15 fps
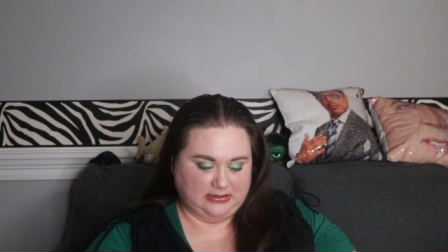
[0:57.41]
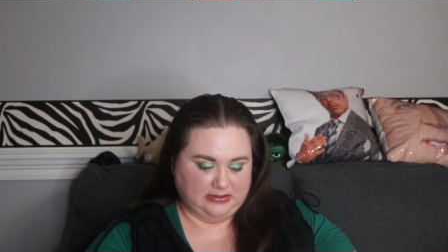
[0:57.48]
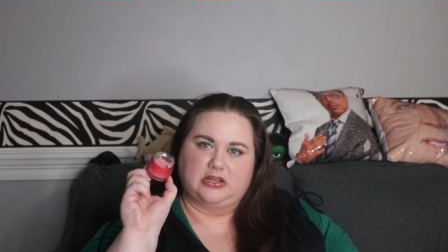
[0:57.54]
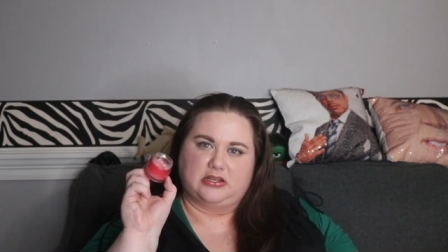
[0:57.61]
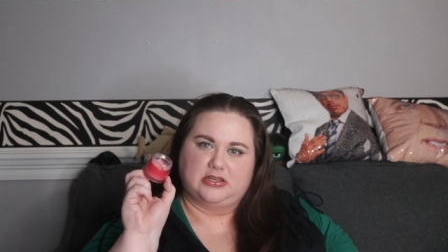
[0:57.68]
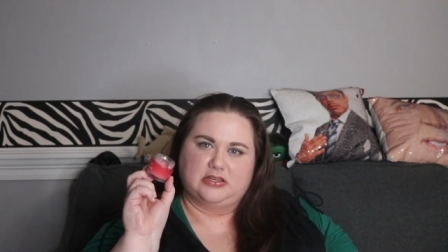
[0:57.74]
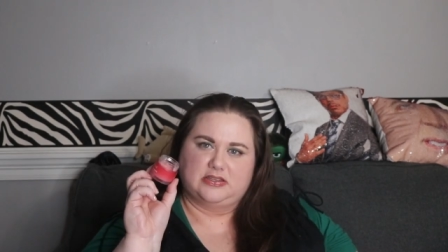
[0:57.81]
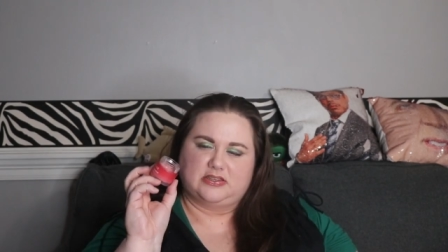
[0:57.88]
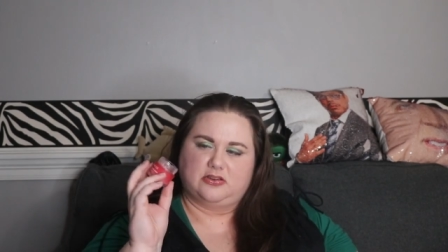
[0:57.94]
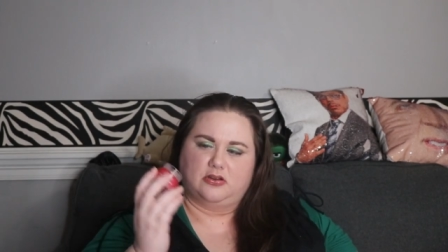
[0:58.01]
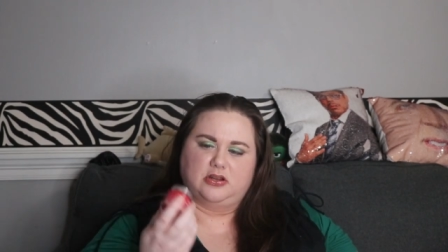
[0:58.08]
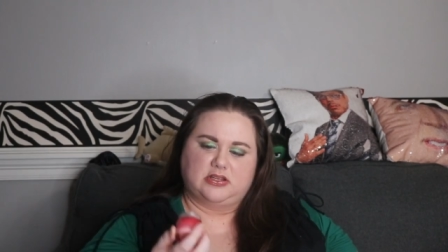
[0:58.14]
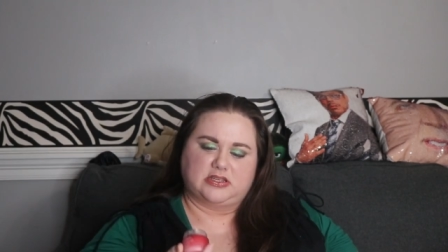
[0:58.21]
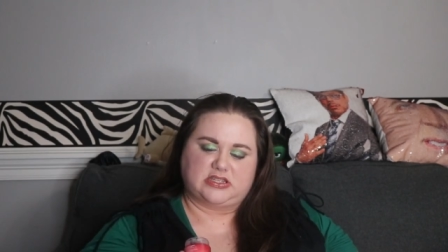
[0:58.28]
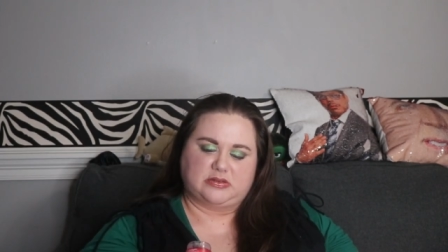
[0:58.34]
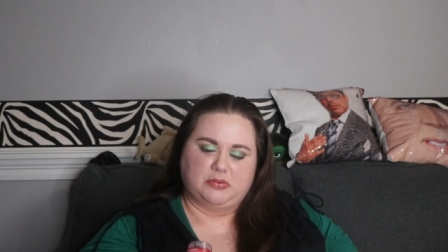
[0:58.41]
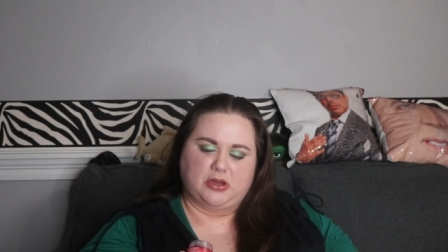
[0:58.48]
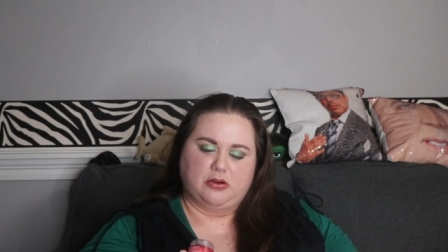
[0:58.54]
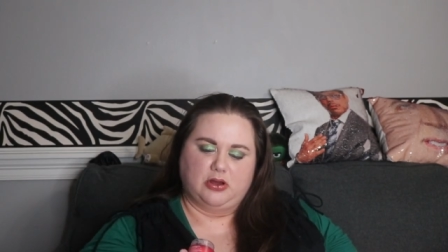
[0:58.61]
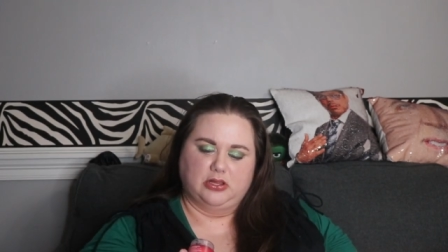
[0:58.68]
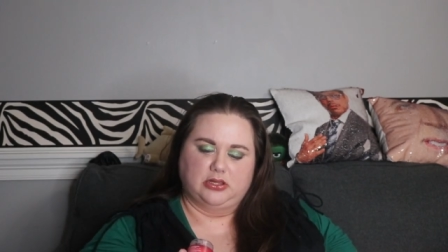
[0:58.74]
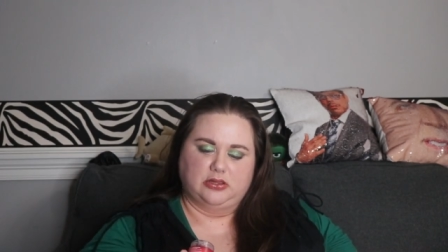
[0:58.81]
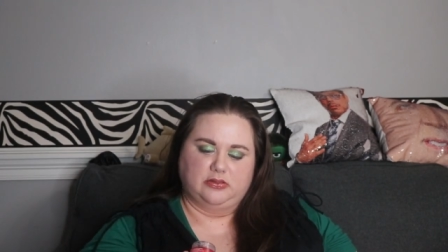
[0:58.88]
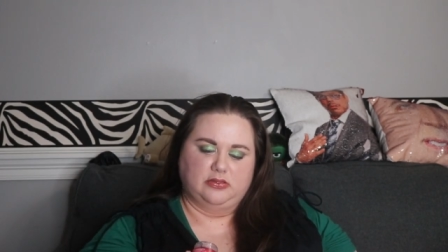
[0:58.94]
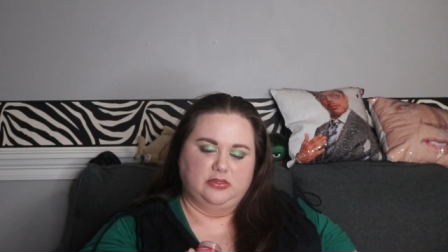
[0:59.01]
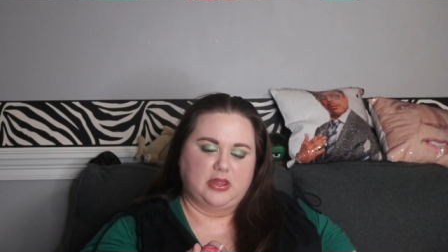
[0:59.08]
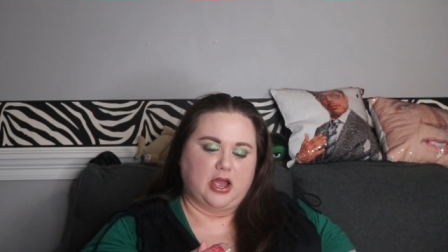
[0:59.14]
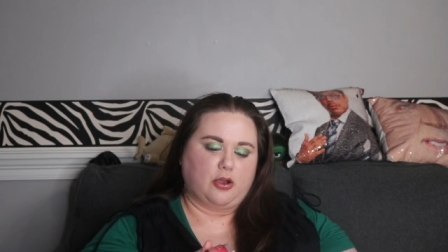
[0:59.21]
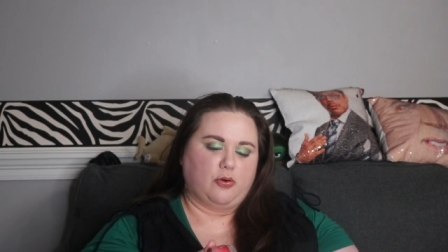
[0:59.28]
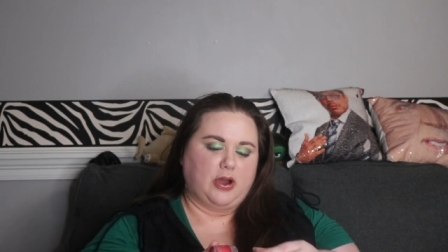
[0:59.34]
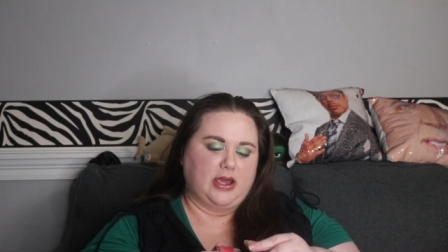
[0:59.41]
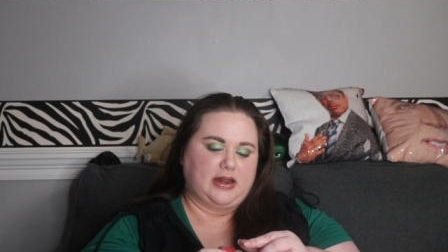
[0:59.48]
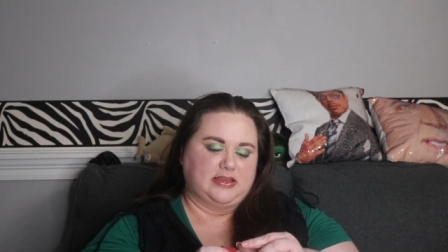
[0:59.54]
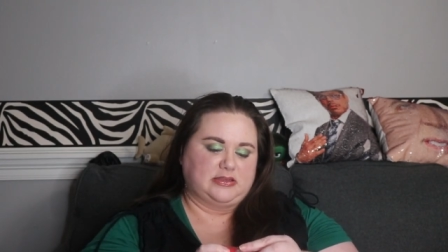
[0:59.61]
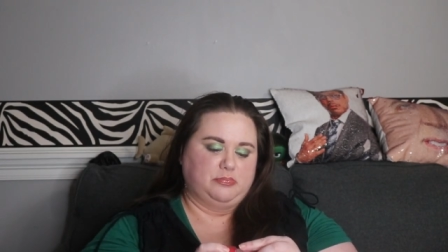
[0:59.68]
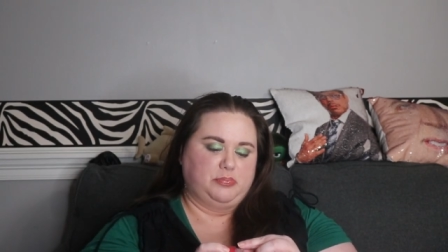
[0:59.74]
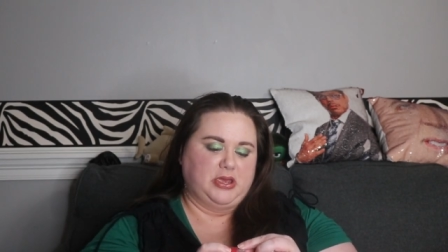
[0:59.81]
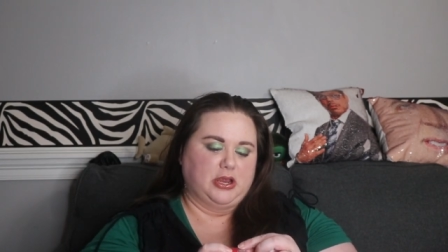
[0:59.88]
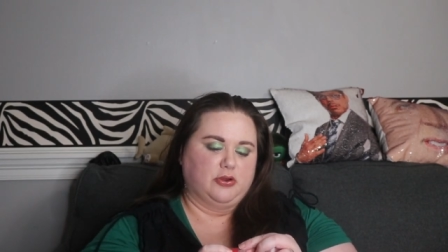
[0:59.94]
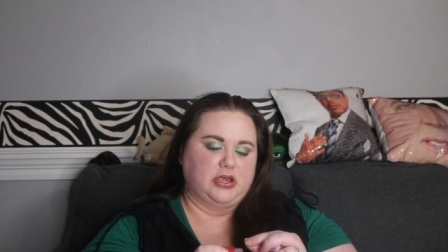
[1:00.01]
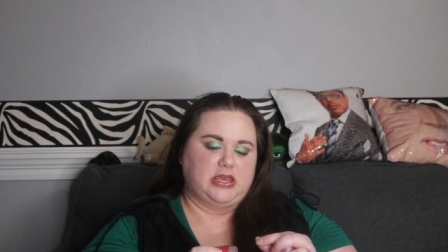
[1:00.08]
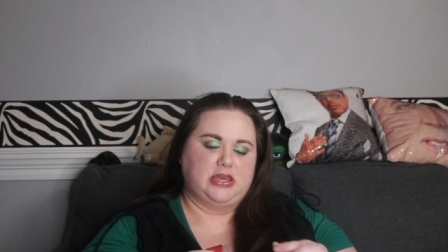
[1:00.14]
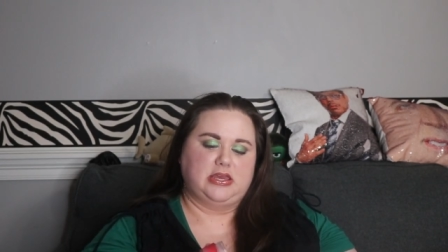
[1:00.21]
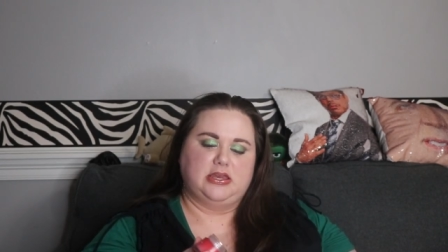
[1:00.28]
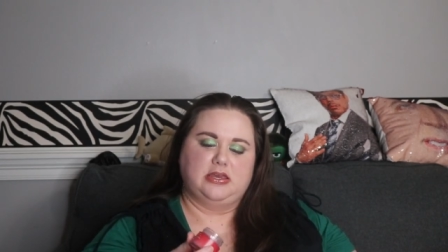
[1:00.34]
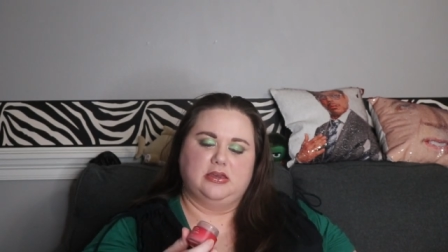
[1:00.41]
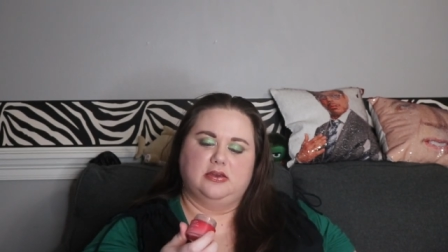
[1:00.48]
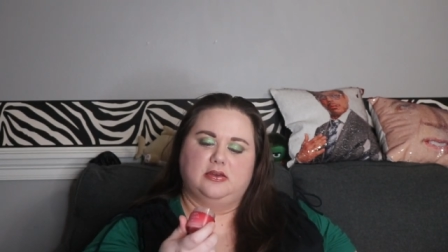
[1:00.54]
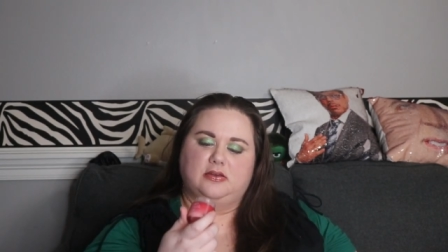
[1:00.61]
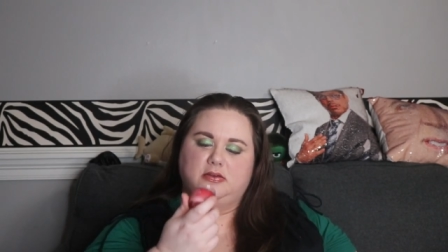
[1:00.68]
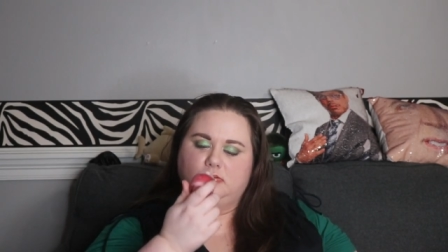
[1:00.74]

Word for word: And it is starting to smell not quite as berry-y